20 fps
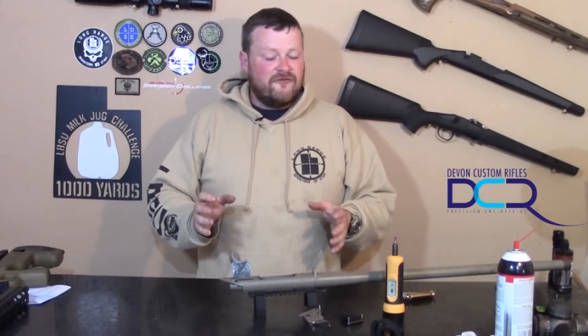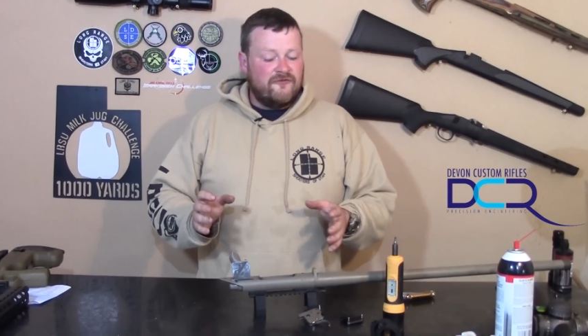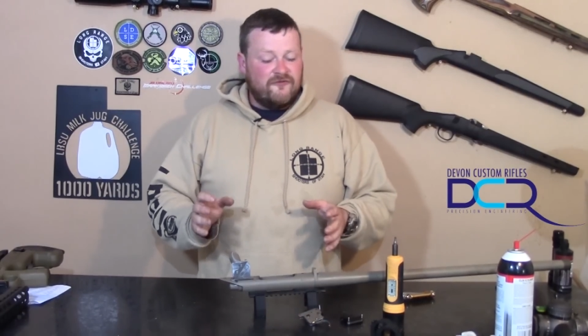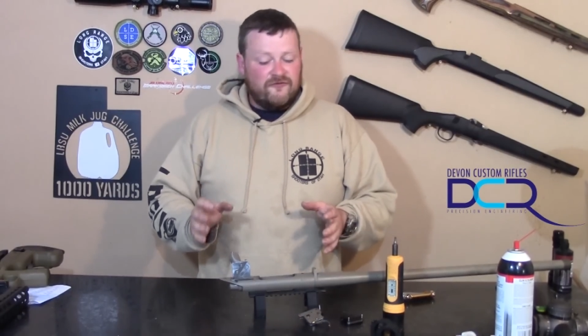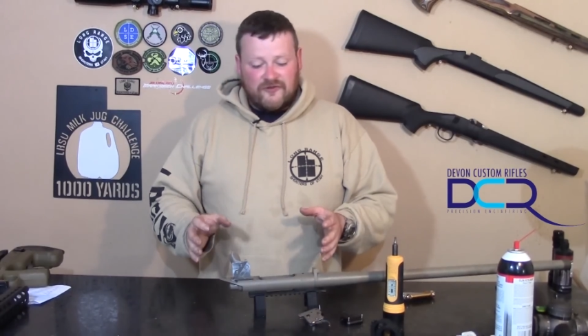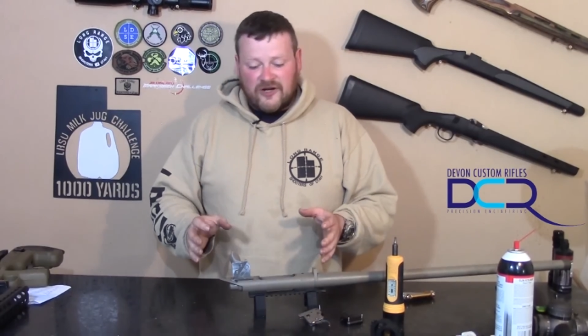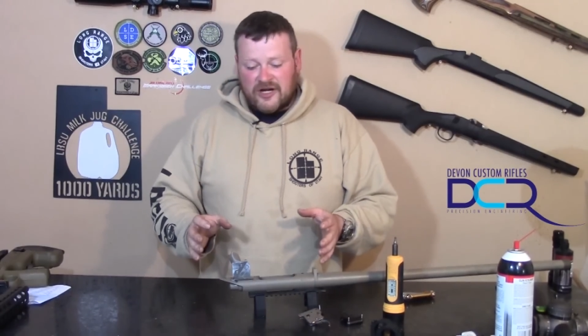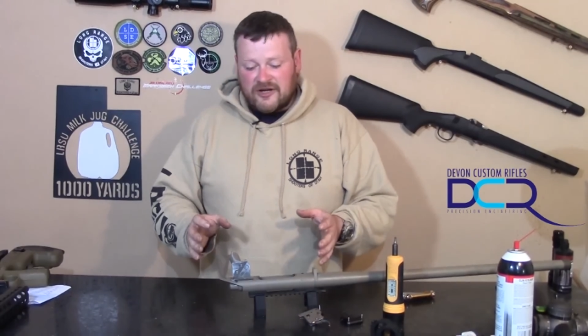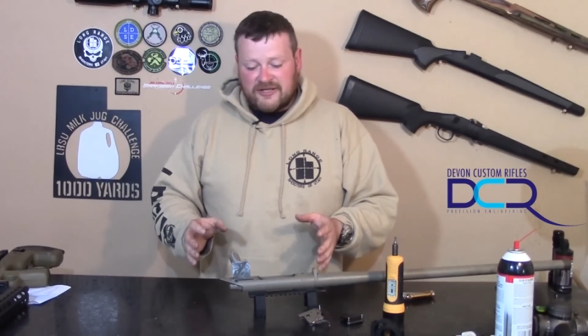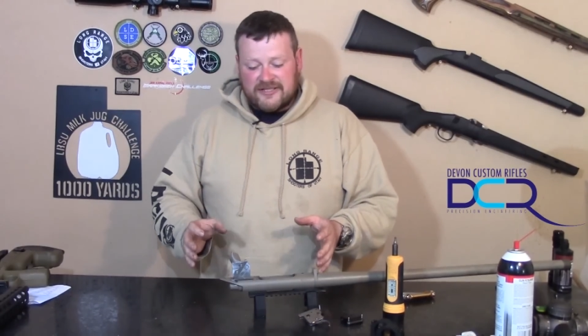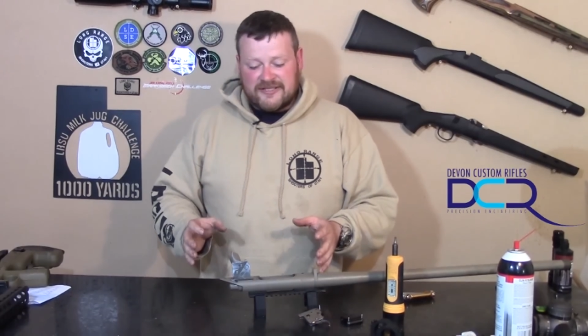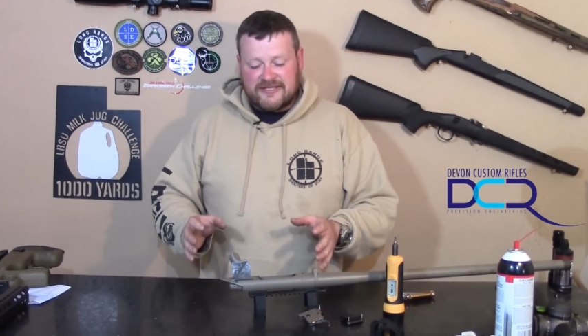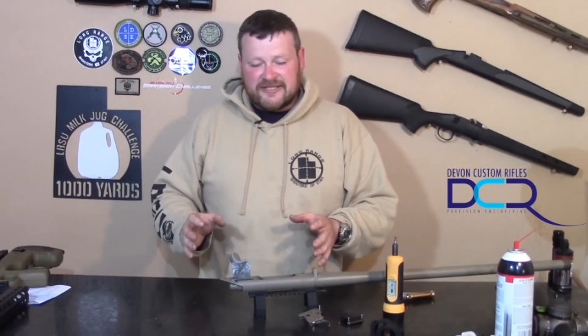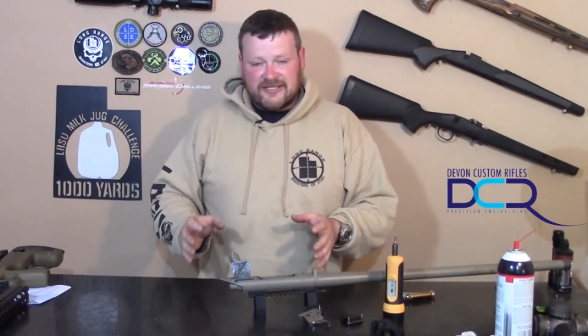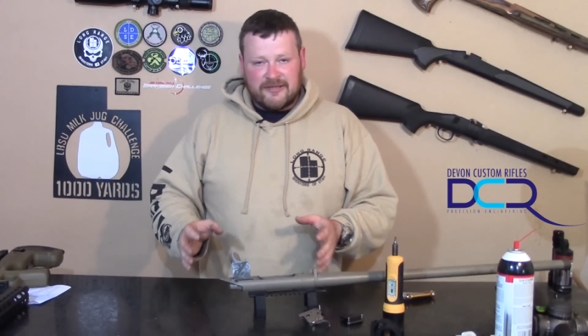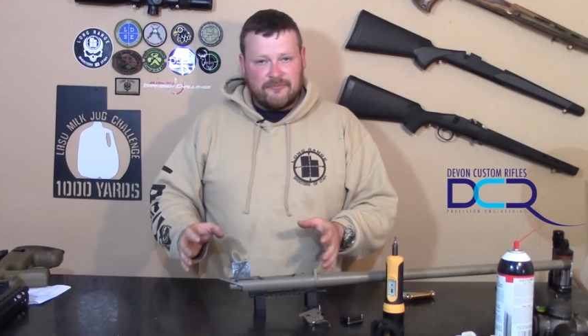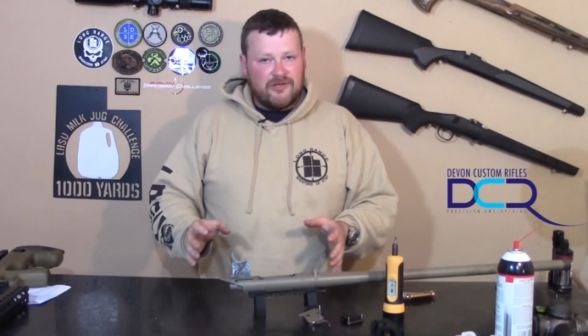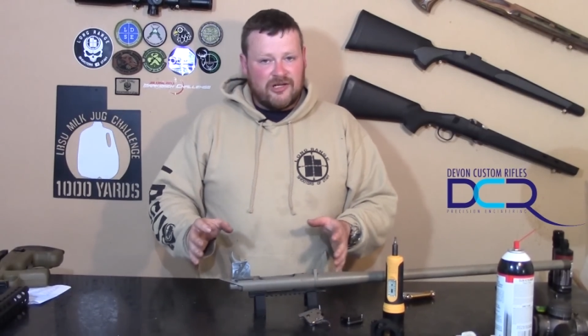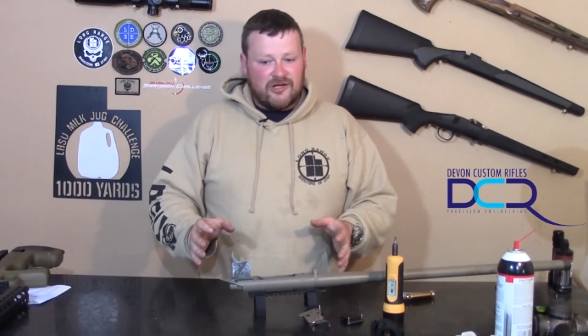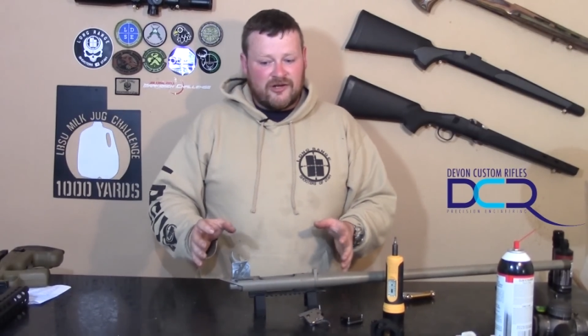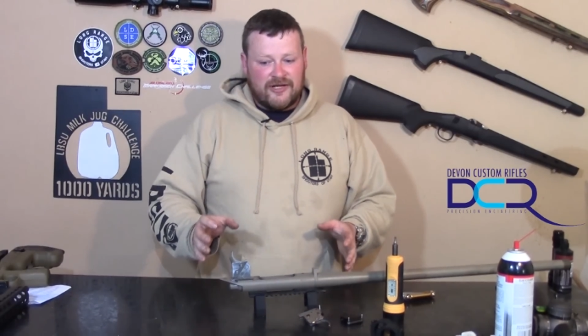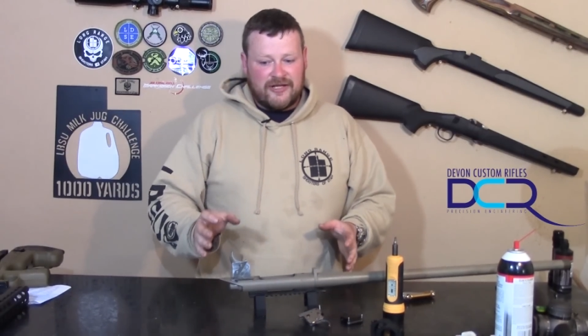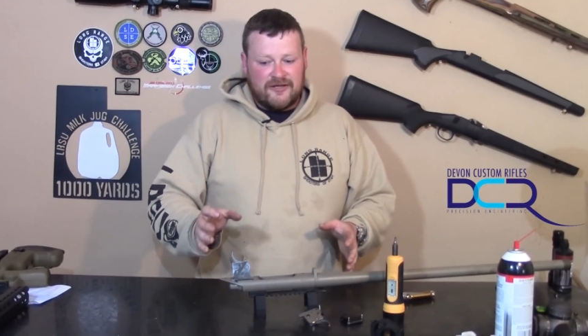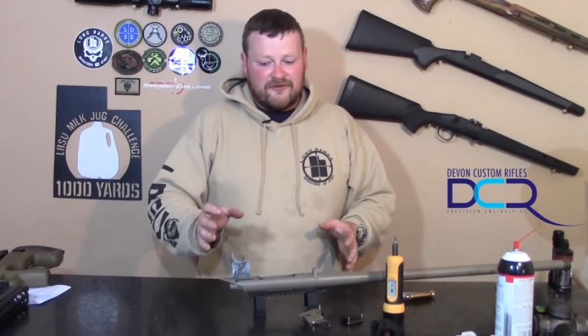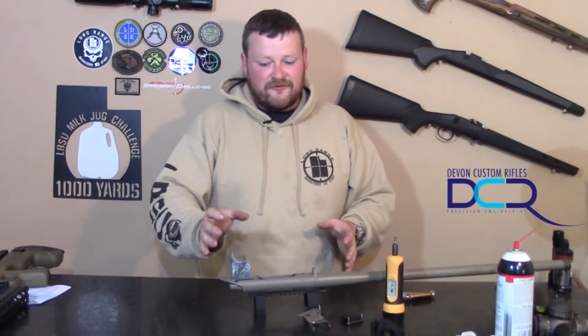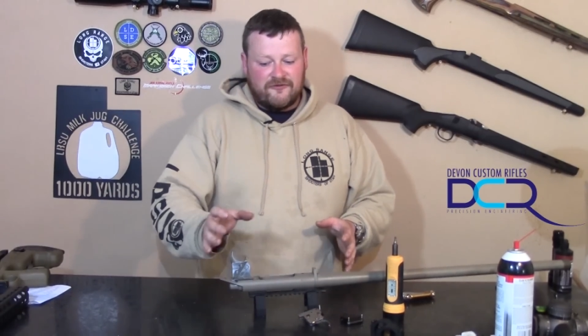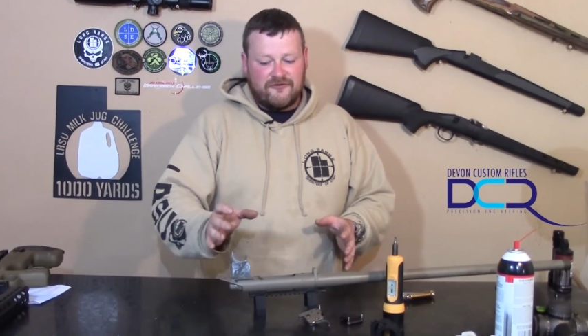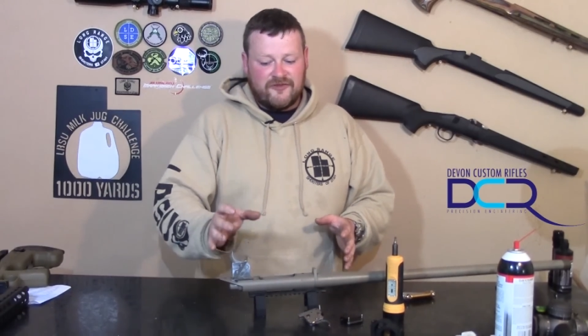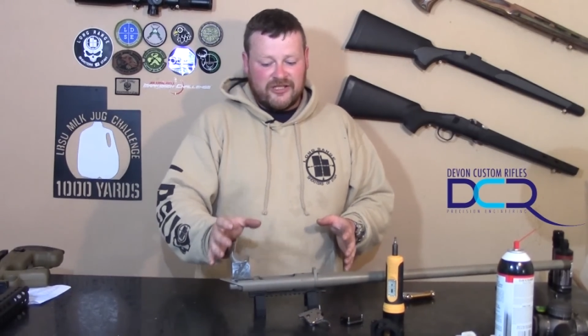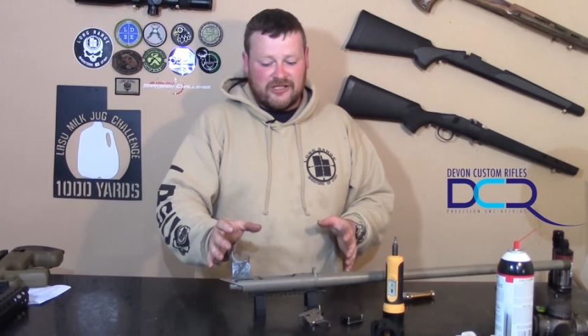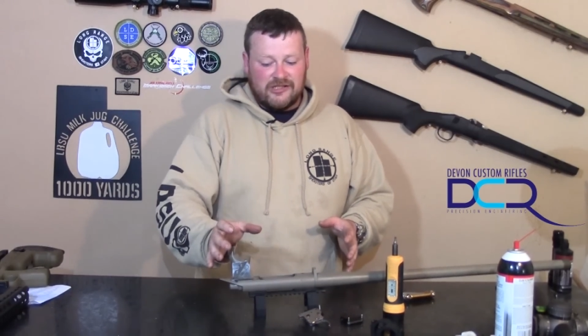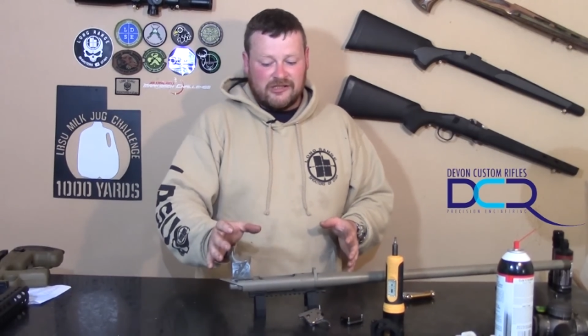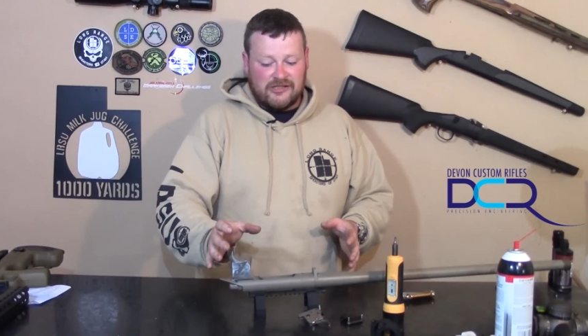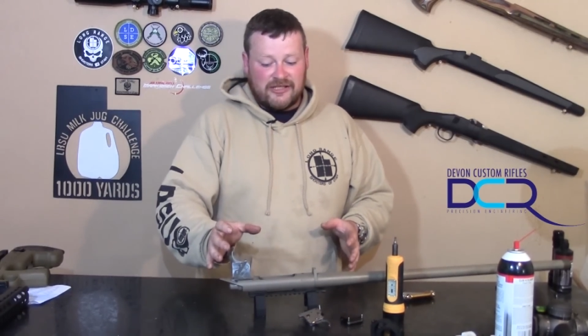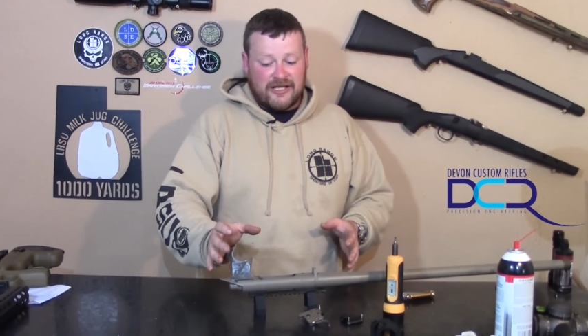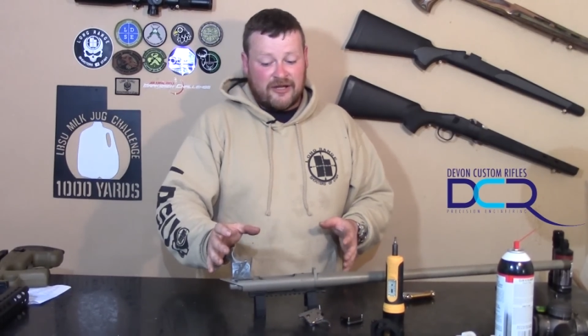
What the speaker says: very similar in feel.